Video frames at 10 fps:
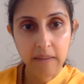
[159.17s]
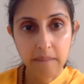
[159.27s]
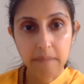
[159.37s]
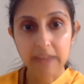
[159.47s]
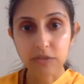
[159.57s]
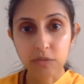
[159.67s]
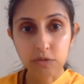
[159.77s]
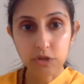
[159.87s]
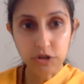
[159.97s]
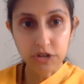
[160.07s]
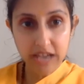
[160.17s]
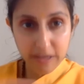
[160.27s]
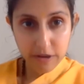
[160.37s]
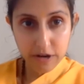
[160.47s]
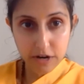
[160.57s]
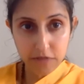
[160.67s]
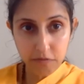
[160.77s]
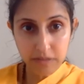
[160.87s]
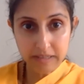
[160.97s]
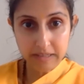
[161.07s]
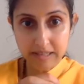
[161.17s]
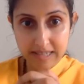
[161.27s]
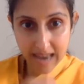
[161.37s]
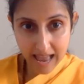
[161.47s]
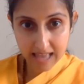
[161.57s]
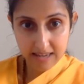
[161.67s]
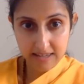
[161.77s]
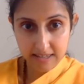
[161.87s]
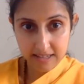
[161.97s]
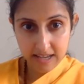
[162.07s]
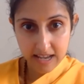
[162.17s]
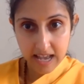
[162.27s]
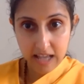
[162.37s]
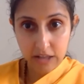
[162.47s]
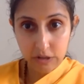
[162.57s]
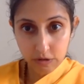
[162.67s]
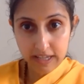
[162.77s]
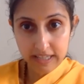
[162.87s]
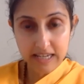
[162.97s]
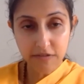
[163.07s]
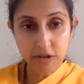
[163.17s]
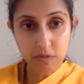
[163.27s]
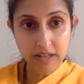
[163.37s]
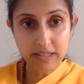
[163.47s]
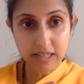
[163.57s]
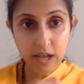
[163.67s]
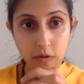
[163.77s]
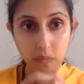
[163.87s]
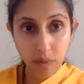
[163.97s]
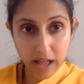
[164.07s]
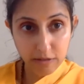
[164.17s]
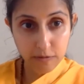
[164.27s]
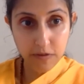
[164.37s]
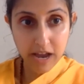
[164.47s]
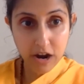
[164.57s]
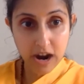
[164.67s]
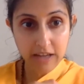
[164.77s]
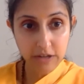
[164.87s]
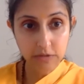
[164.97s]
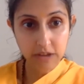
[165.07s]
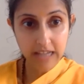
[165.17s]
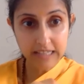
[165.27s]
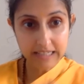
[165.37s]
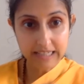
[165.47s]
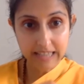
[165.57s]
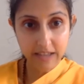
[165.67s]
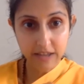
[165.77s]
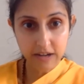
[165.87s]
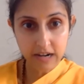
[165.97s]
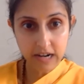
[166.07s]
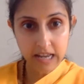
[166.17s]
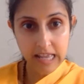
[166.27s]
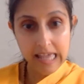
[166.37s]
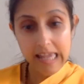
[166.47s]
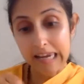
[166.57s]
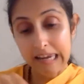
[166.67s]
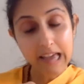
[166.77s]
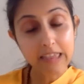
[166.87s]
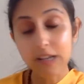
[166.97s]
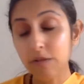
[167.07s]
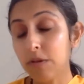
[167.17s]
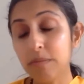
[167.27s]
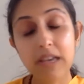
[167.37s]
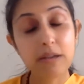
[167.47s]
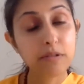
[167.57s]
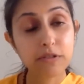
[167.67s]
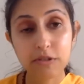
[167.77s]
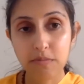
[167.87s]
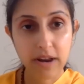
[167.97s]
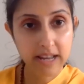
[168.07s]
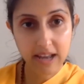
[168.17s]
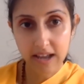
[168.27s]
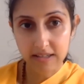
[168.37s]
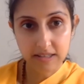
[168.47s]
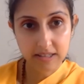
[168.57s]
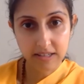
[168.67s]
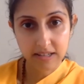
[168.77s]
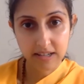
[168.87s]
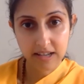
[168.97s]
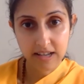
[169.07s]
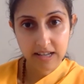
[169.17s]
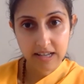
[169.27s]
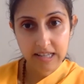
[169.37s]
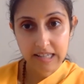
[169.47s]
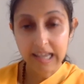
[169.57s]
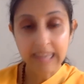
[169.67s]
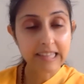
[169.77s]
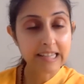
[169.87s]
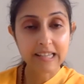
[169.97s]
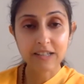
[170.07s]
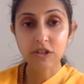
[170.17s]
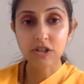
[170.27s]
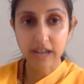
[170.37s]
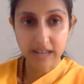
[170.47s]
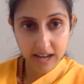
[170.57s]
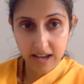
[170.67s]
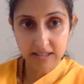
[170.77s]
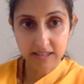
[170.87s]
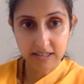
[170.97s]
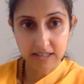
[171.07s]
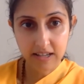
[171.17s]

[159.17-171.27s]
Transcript: But together, if we stand and look at everyone's welfare and unite together, nothing will be able to break us. Nothing can shake us.